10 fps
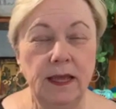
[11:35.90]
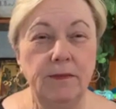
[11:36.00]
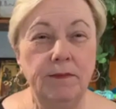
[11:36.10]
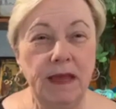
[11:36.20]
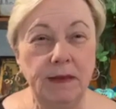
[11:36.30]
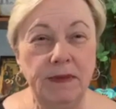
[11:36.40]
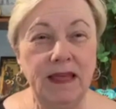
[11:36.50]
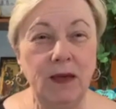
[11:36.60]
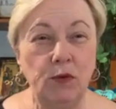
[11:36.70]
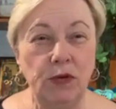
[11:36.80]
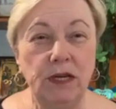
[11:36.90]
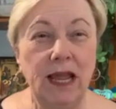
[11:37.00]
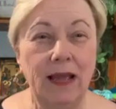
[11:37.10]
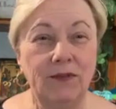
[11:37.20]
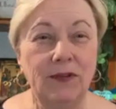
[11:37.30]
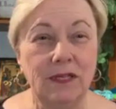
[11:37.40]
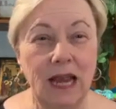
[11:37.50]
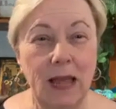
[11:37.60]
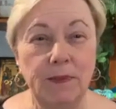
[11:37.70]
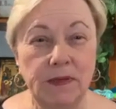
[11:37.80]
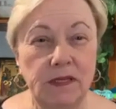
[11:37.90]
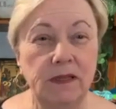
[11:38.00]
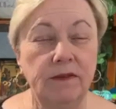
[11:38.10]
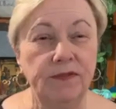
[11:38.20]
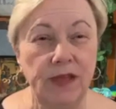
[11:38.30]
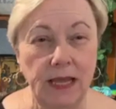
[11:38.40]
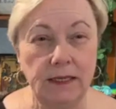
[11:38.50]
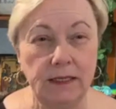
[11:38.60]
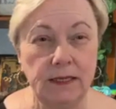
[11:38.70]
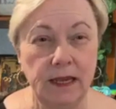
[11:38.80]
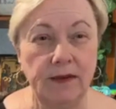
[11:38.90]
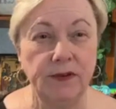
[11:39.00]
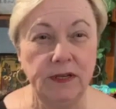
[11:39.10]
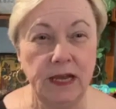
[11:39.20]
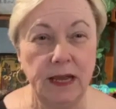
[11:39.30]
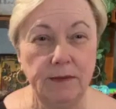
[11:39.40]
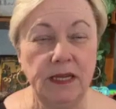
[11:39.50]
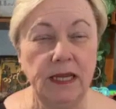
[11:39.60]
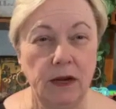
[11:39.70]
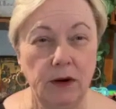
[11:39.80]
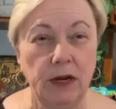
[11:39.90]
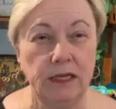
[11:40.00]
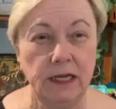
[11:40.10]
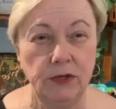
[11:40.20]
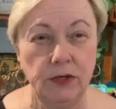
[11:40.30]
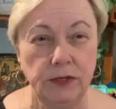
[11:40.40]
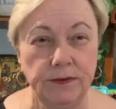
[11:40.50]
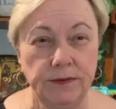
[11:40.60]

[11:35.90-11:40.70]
maybe they wouldn't have to slap us in the face every time to get our attention.